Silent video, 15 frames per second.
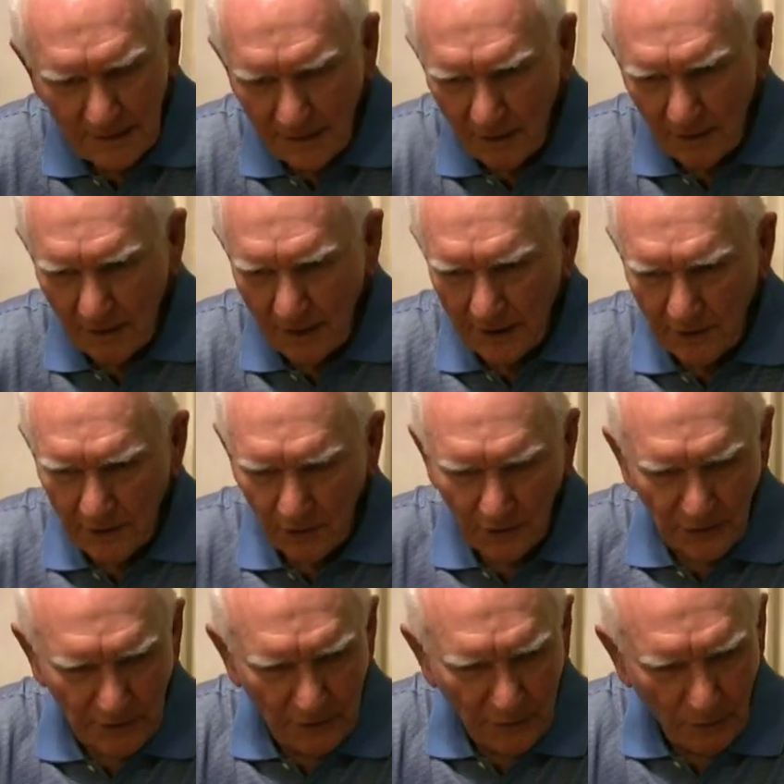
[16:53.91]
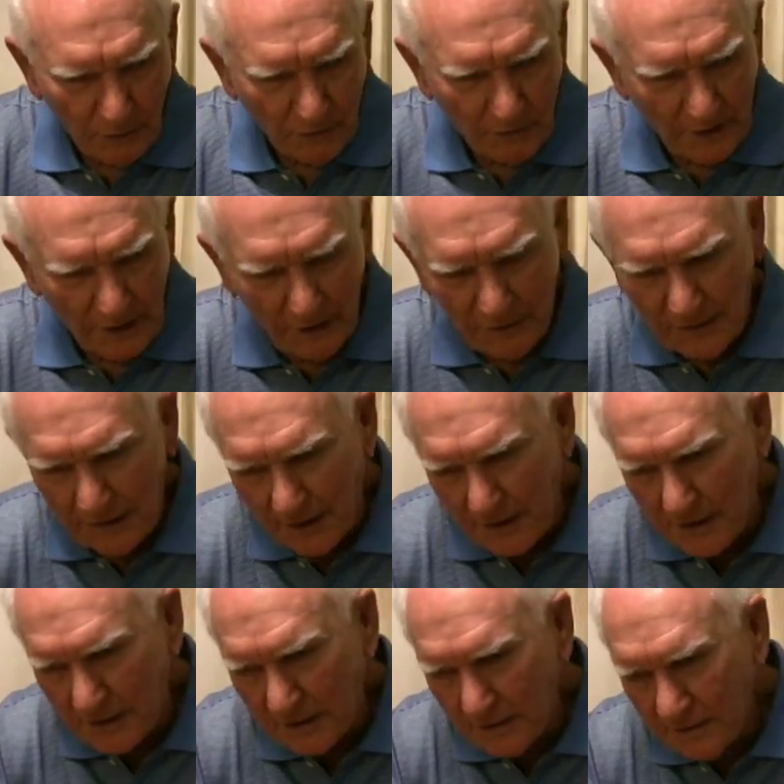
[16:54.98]
oh, I don't know, three or four
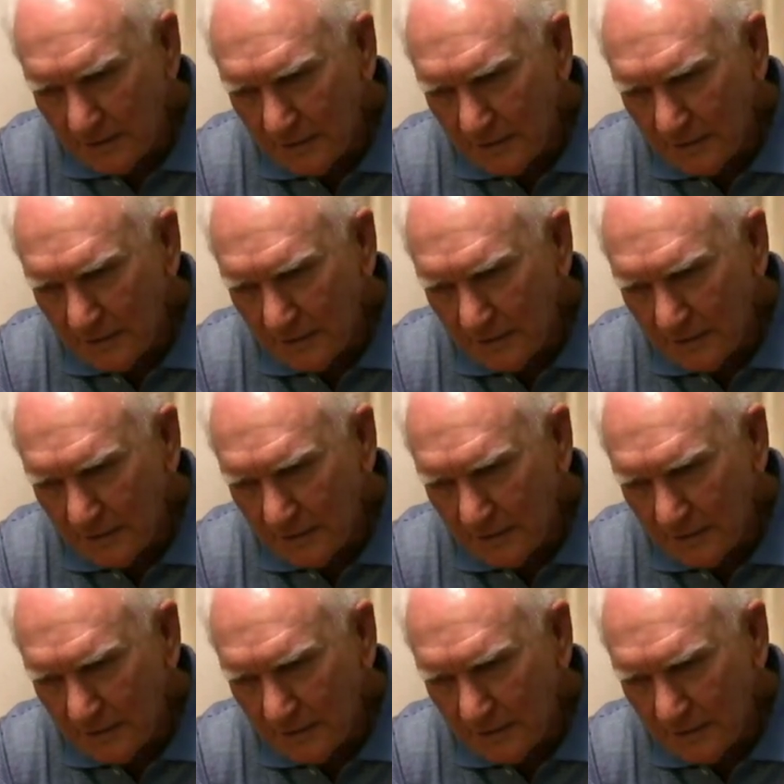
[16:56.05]
firefights.